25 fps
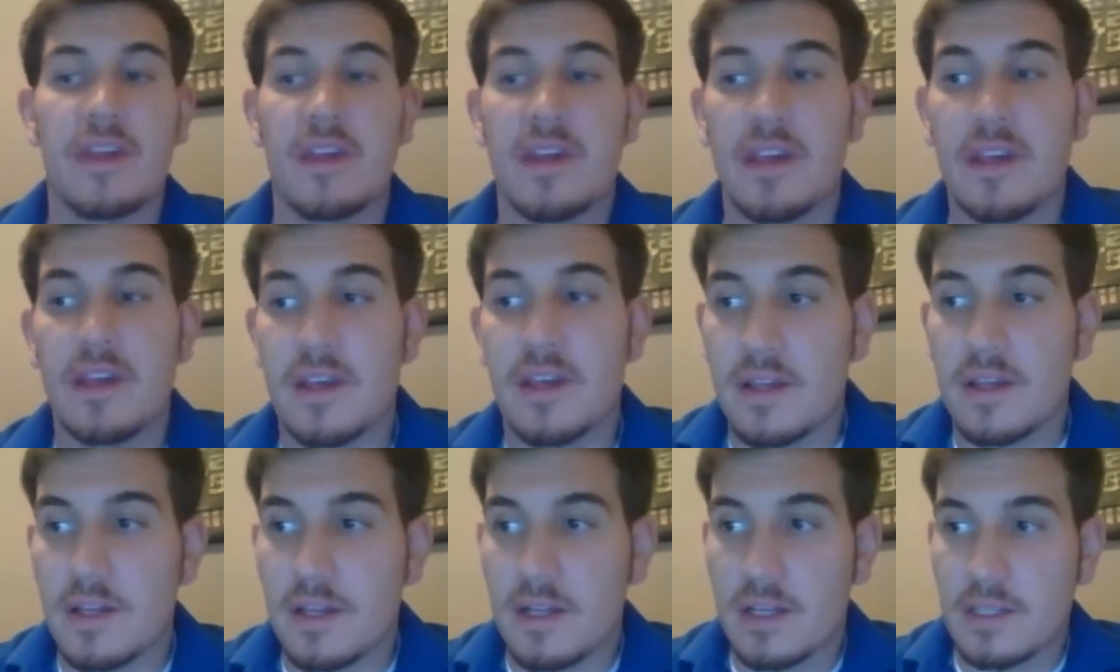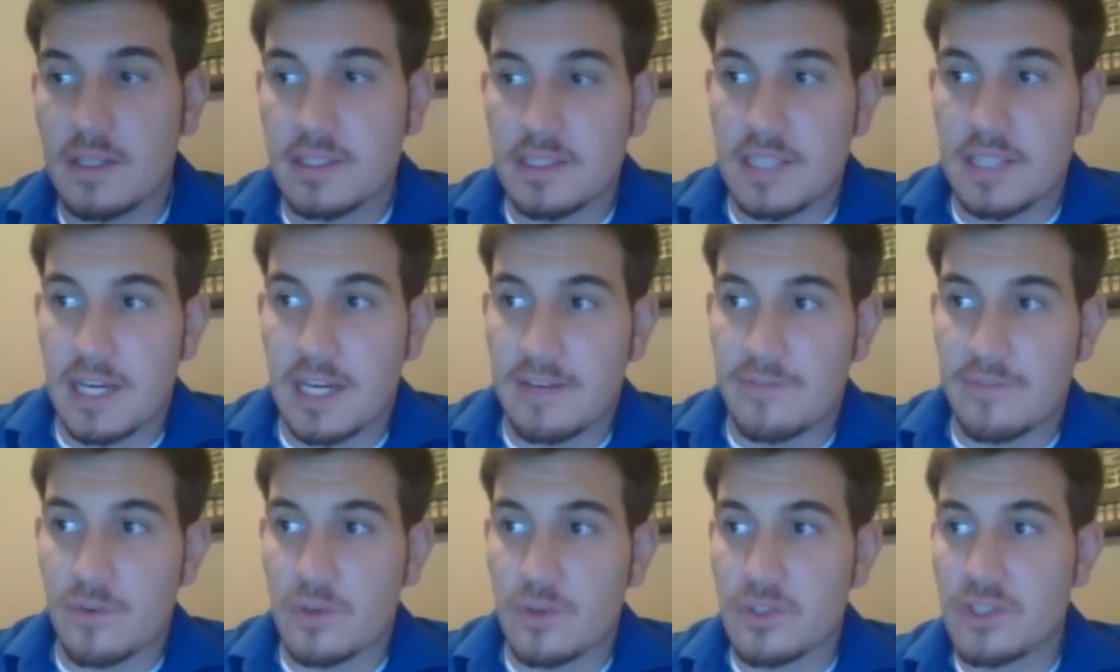The
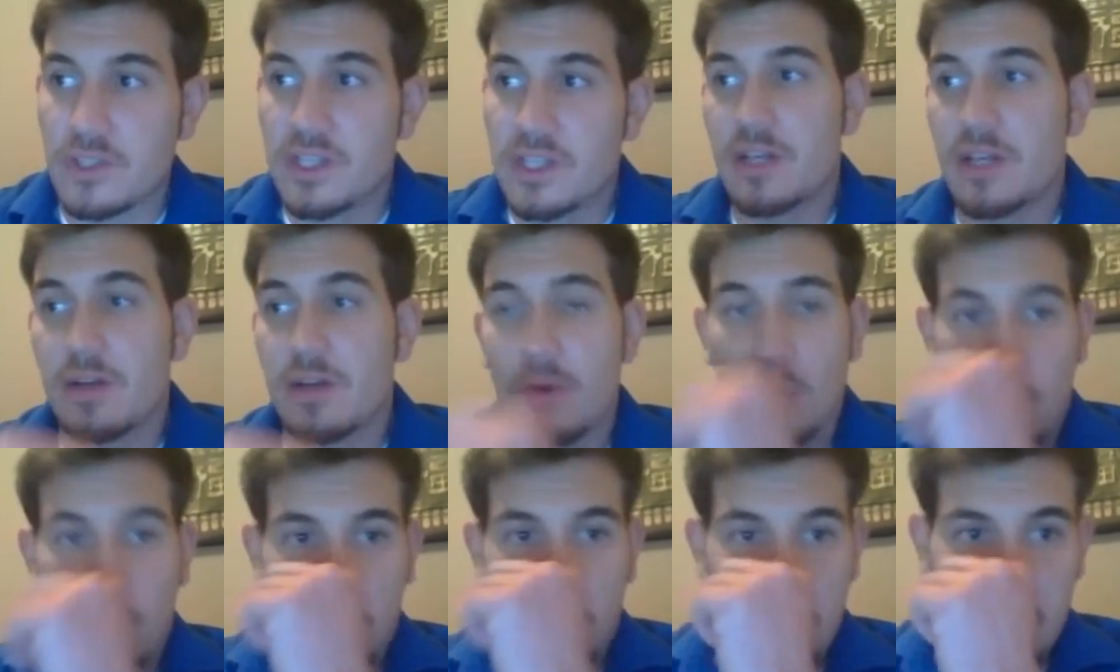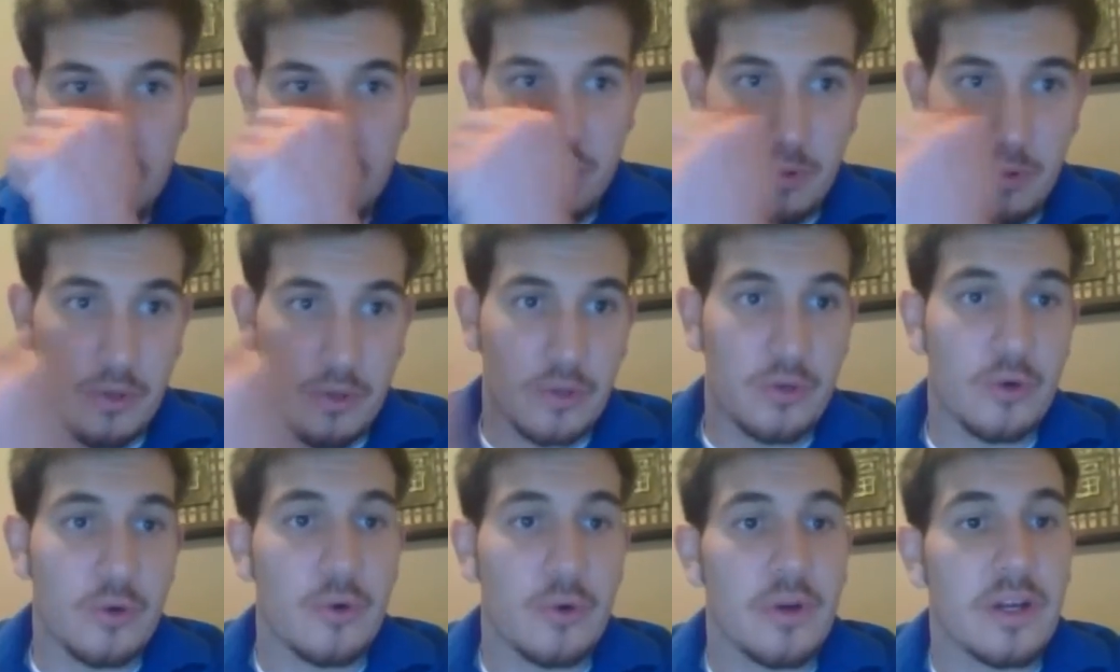diversity-oriented
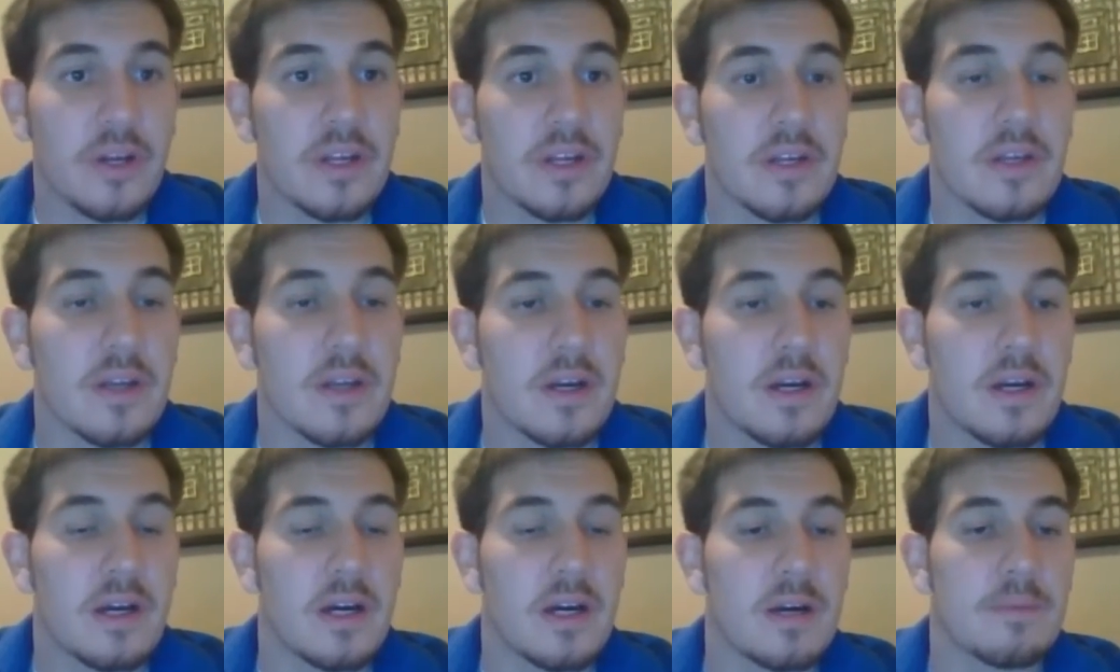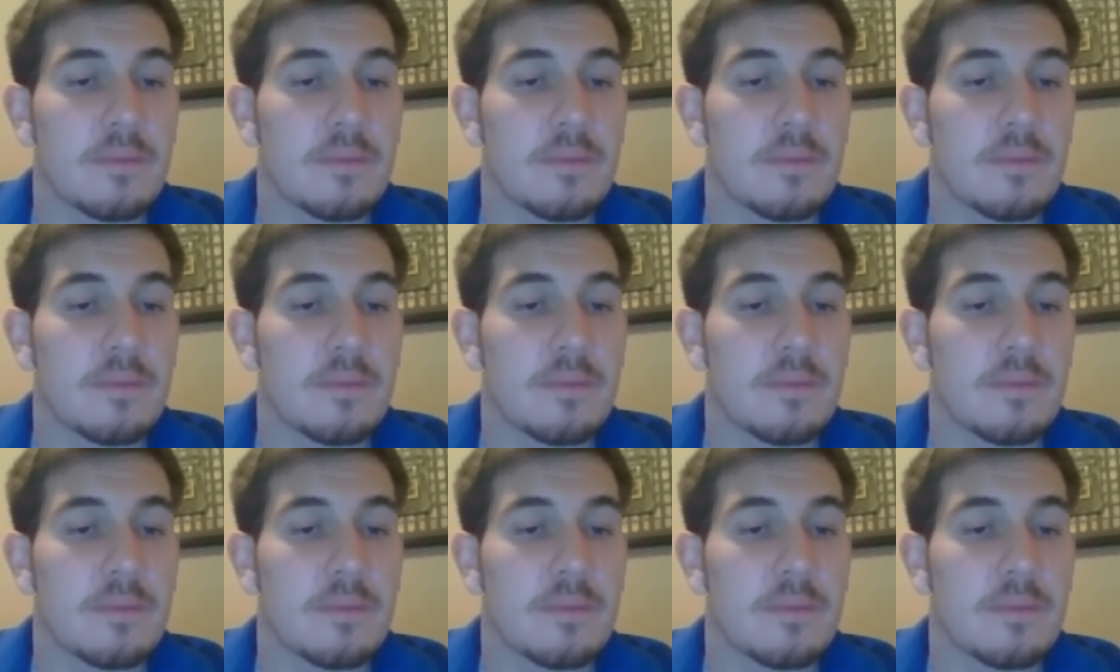recruiting